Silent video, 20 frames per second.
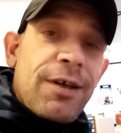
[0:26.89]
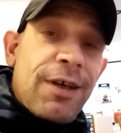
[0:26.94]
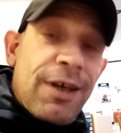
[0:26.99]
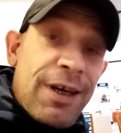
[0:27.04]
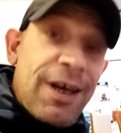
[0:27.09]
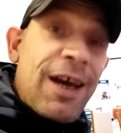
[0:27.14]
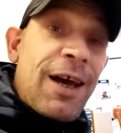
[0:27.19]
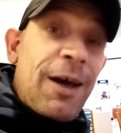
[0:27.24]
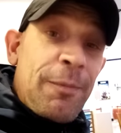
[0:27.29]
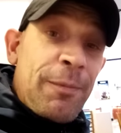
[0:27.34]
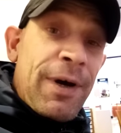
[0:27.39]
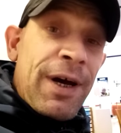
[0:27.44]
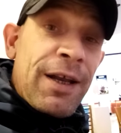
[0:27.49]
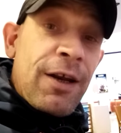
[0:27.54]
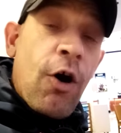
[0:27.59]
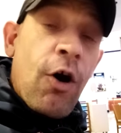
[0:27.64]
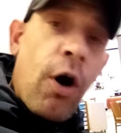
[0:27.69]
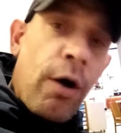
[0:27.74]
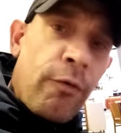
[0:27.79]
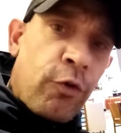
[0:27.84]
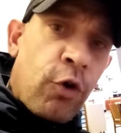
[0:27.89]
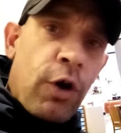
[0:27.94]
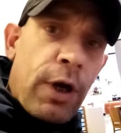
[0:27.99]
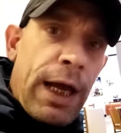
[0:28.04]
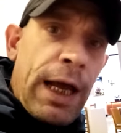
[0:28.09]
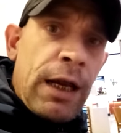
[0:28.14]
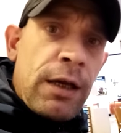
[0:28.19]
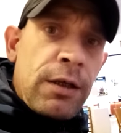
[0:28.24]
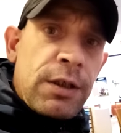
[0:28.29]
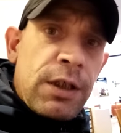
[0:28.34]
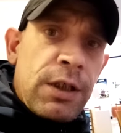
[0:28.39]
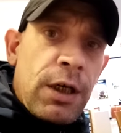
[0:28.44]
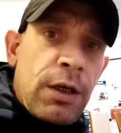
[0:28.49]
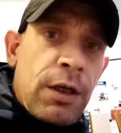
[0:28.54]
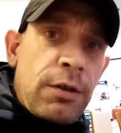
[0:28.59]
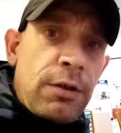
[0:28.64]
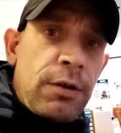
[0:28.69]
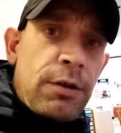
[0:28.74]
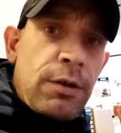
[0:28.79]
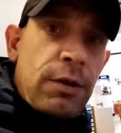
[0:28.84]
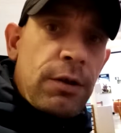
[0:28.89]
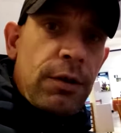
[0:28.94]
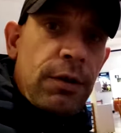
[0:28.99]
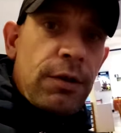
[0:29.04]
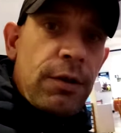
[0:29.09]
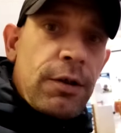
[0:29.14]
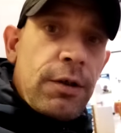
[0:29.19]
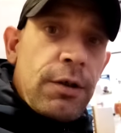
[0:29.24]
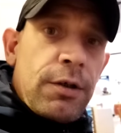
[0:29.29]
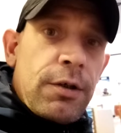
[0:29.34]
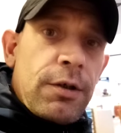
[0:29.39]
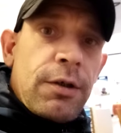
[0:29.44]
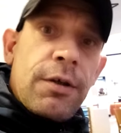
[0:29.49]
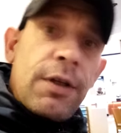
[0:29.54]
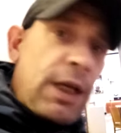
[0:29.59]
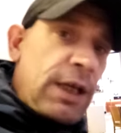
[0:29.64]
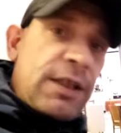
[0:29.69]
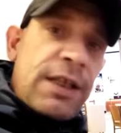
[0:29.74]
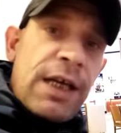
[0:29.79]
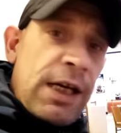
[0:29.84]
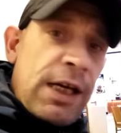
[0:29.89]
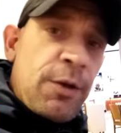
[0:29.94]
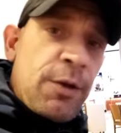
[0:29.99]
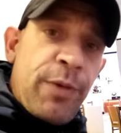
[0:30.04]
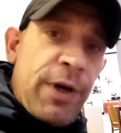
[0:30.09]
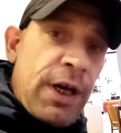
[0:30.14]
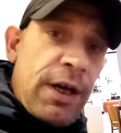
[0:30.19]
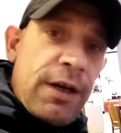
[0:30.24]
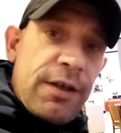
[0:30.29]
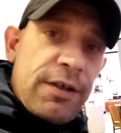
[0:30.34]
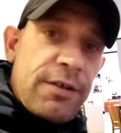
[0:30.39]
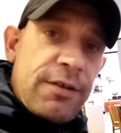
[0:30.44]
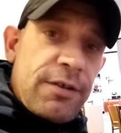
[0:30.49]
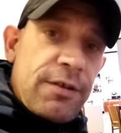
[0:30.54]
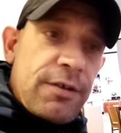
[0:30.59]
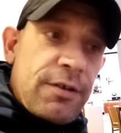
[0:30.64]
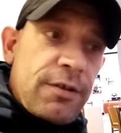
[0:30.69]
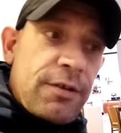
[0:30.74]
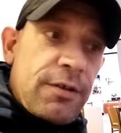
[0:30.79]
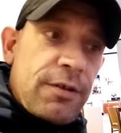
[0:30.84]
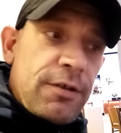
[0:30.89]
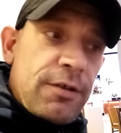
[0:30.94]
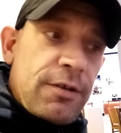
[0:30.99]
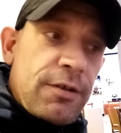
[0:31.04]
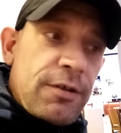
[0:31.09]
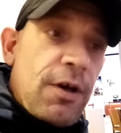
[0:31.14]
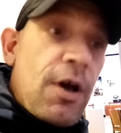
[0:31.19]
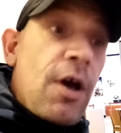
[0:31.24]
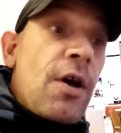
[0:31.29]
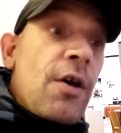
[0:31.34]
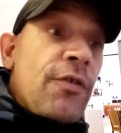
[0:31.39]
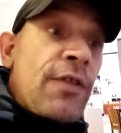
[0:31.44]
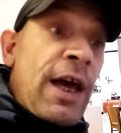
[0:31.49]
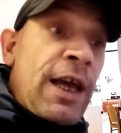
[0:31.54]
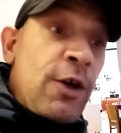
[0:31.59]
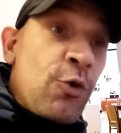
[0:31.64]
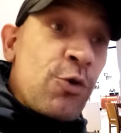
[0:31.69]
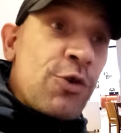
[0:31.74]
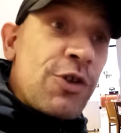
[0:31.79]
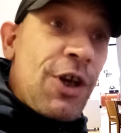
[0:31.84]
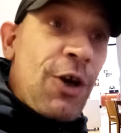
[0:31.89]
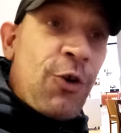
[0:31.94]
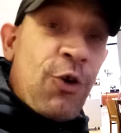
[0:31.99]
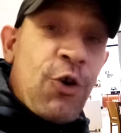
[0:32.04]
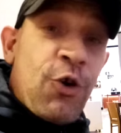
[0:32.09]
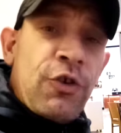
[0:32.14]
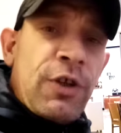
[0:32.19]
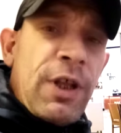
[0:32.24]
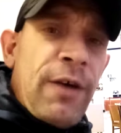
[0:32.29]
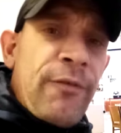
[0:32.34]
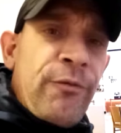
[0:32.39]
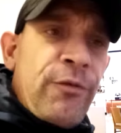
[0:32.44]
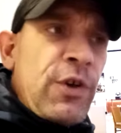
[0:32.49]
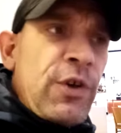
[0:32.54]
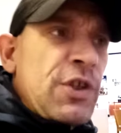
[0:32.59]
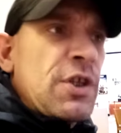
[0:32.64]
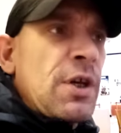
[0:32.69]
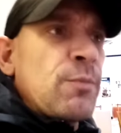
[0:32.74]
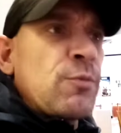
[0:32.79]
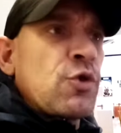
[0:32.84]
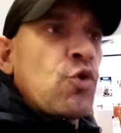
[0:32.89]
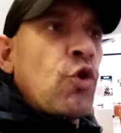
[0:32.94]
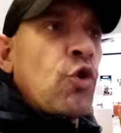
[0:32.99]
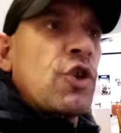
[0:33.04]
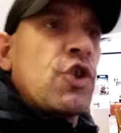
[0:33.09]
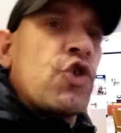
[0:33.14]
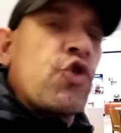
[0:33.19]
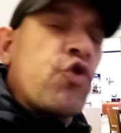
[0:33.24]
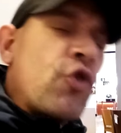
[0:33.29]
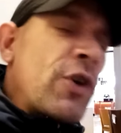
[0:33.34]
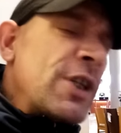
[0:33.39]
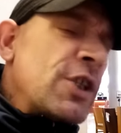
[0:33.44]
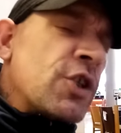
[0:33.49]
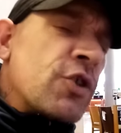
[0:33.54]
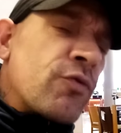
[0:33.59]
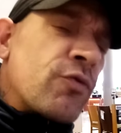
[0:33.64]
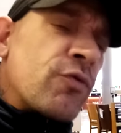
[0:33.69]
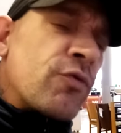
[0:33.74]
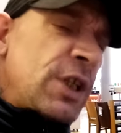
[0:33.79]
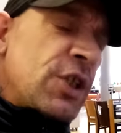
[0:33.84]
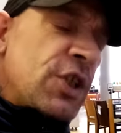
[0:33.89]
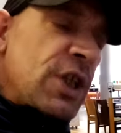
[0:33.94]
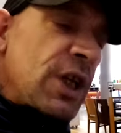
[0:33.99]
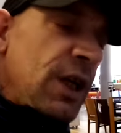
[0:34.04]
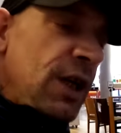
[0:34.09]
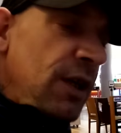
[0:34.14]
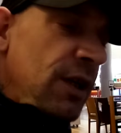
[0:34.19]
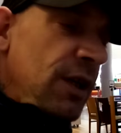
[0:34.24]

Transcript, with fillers: Yeah, man. I've got cancer they take the piss. They also got done for some sort of treasury shit.